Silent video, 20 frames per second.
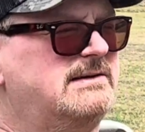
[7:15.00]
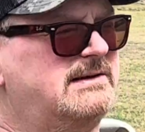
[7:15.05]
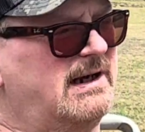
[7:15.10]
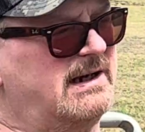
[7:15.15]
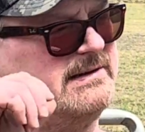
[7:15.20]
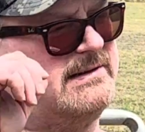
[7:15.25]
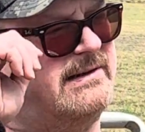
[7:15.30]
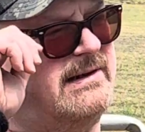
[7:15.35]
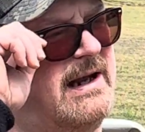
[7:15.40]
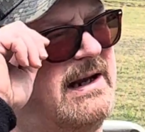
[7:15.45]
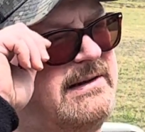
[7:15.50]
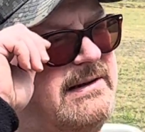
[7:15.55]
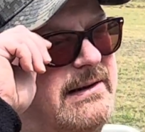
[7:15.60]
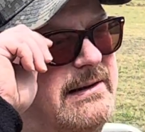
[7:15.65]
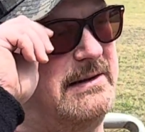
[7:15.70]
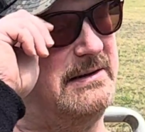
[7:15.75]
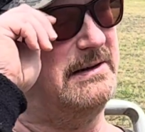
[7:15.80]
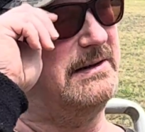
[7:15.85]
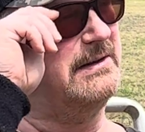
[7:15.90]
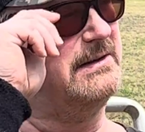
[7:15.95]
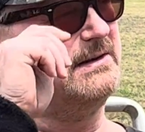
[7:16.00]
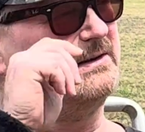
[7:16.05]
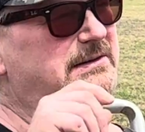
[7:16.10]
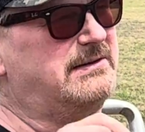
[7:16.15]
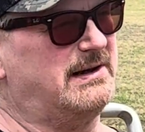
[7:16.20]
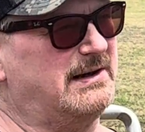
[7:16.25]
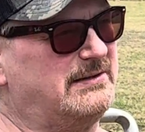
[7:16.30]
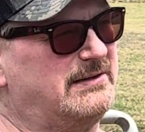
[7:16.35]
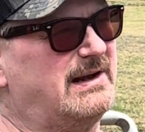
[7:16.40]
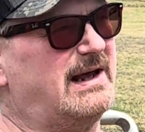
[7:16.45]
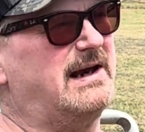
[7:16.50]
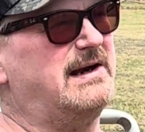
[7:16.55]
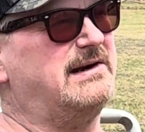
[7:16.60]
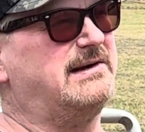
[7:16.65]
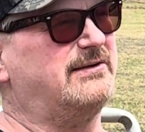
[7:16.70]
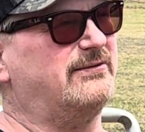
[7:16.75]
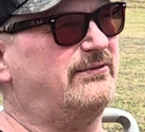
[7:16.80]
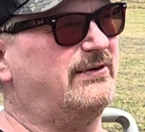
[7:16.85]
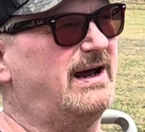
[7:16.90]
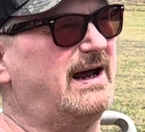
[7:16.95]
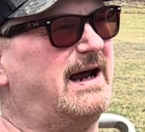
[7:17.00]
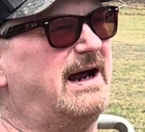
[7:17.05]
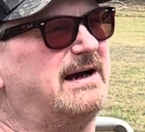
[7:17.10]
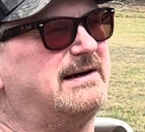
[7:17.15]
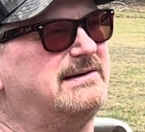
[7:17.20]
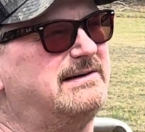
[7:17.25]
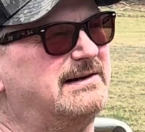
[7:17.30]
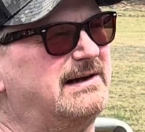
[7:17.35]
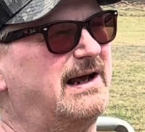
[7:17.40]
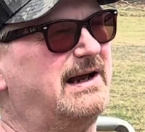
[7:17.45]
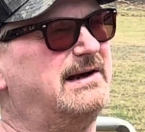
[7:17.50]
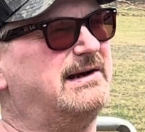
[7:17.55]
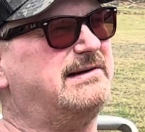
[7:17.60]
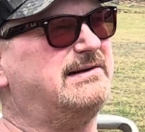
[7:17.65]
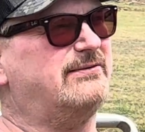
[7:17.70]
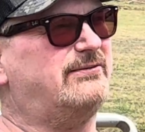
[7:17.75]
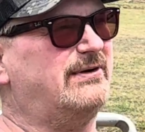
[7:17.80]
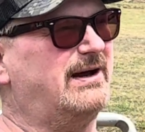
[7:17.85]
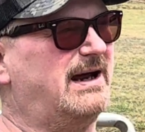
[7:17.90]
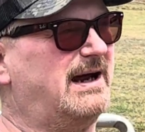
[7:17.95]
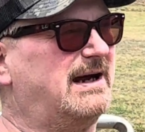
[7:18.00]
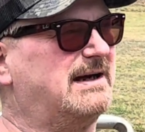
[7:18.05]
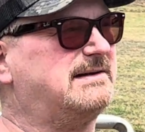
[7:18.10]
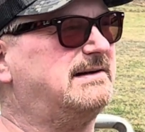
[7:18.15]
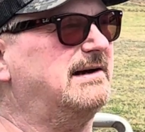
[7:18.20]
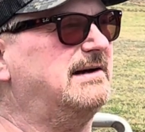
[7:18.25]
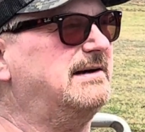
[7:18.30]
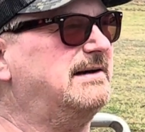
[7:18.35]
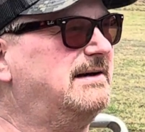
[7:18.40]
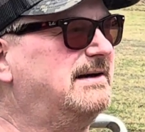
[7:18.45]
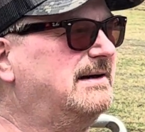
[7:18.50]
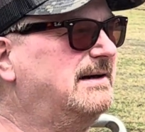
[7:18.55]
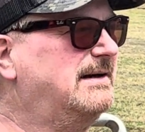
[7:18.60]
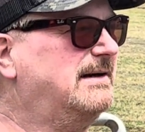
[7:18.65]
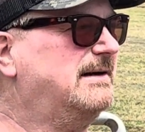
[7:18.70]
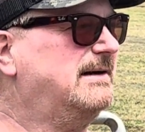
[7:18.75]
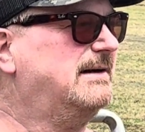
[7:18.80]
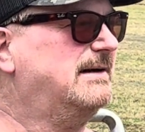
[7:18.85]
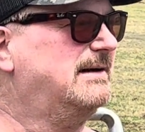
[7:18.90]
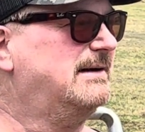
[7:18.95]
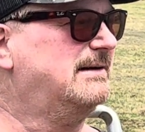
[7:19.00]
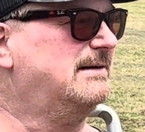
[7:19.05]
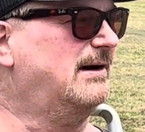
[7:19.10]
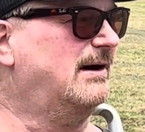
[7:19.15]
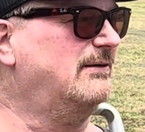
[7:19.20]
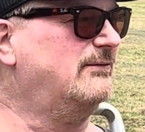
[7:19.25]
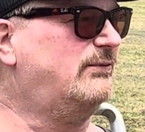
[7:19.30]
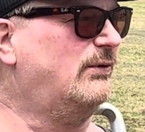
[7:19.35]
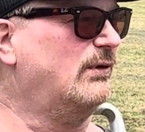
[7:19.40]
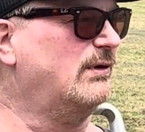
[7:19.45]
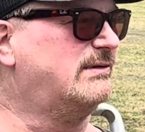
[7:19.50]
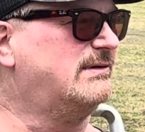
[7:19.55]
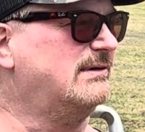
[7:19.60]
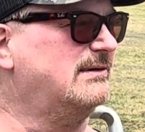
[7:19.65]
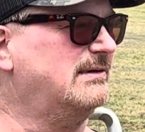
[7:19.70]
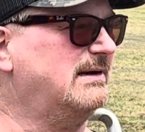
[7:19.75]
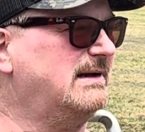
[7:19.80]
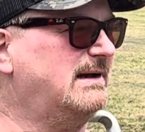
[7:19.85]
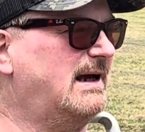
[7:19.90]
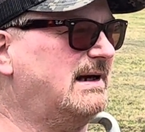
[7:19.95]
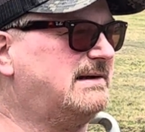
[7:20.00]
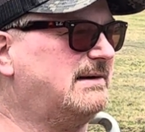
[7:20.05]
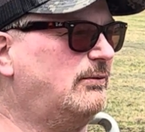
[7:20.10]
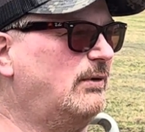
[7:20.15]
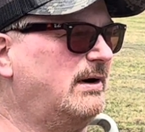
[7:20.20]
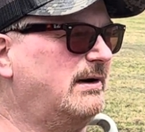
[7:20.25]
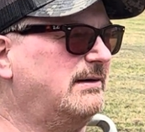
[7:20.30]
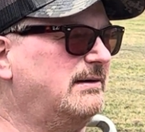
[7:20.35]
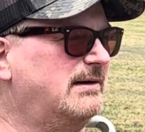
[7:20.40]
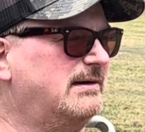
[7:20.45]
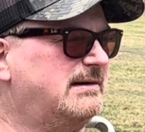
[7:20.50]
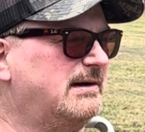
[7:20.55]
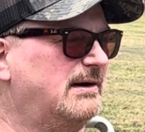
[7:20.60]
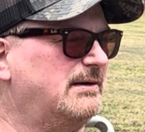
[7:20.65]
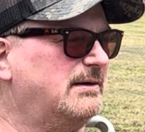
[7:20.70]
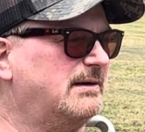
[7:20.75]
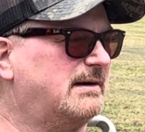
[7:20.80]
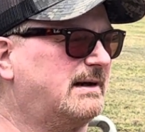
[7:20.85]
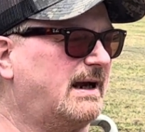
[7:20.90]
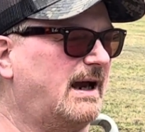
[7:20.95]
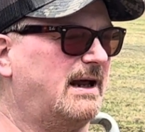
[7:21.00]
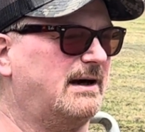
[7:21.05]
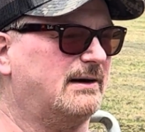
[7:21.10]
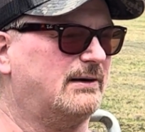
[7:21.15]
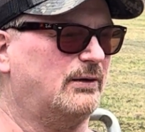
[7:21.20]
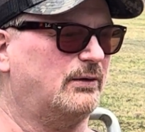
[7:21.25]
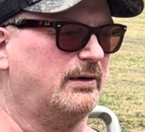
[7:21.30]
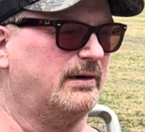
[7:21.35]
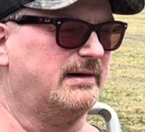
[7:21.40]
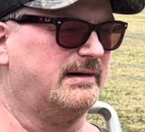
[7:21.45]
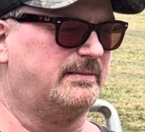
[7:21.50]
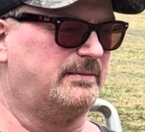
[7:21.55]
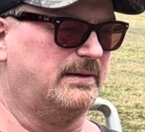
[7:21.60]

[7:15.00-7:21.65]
That is a fact. That is a fact, and unfortunately, that's one of those other categories.